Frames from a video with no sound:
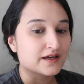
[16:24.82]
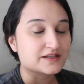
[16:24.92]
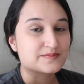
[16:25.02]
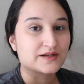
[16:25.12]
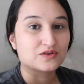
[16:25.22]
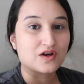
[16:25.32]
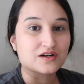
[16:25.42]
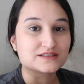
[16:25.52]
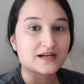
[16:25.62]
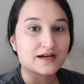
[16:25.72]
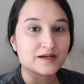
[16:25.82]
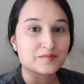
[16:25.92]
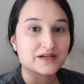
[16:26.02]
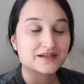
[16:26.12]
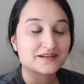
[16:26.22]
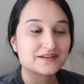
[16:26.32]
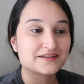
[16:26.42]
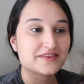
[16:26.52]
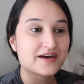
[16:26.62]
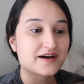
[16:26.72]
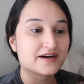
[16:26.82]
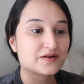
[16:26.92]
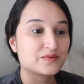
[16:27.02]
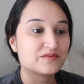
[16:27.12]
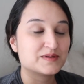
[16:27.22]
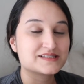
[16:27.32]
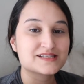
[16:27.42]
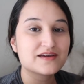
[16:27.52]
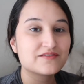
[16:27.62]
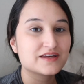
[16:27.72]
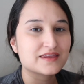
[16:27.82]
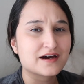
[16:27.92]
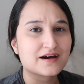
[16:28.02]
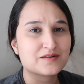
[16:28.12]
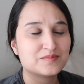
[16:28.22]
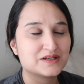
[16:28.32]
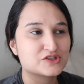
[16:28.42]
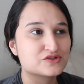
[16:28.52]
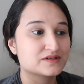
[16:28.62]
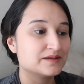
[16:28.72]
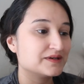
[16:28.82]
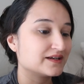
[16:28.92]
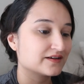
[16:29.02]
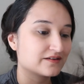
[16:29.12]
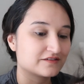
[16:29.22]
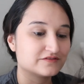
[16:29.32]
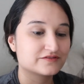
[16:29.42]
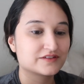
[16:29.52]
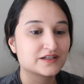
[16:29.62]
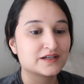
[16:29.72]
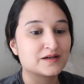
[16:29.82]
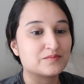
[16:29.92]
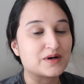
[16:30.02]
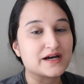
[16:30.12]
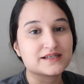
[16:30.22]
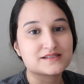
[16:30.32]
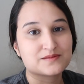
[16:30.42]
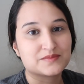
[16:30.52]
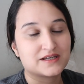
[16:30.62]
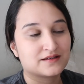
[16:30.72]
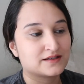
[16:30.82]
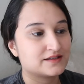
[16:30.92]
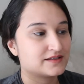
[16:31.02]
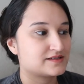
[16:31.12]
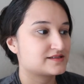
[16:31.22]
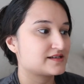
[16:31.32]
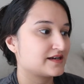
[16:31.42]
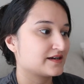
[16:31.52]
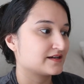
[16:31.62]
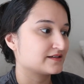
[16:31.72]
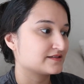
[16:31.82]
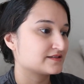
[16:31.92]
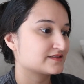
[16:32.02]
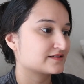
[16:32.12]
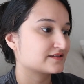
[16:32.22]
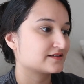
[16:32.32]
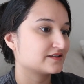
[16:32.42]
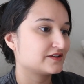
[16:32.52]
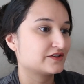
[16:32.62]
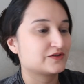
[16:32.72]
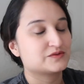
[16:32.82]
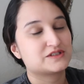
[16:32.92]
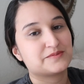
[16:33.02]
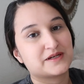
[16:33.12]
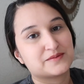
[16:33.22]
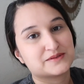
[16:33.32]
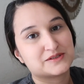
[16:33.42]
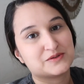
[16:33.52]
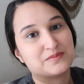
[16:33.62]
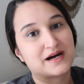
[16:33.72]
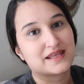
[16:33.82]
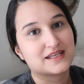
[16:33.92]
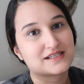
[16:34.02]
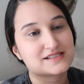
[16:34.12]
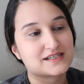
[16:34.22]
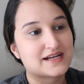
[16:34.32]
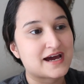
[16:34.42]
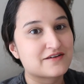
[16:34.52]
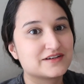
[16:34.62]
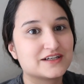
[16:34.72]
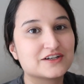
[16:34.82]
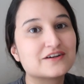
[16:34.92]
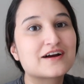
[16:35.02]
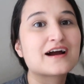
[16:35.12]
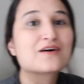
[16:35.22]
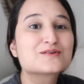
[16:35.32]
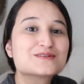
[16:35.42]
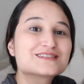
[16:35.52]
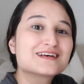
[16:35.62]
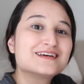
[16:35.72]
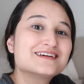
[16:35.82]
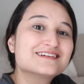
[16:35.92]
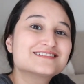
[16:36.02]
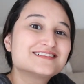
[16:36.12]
it's been a long time that we've been saving, that I've been dreaming of buying something like this. And you know, to be able to buy this and have it here in our house, like,